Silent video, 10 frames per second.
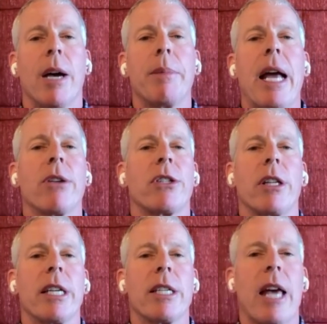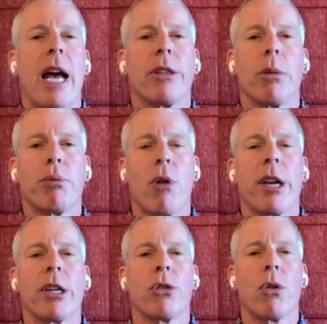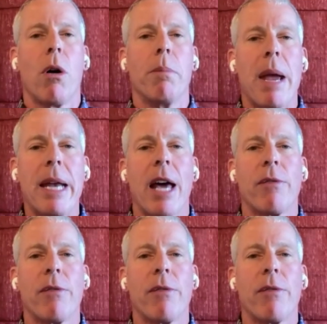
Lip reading: I mean, how silly is that? Their products are all made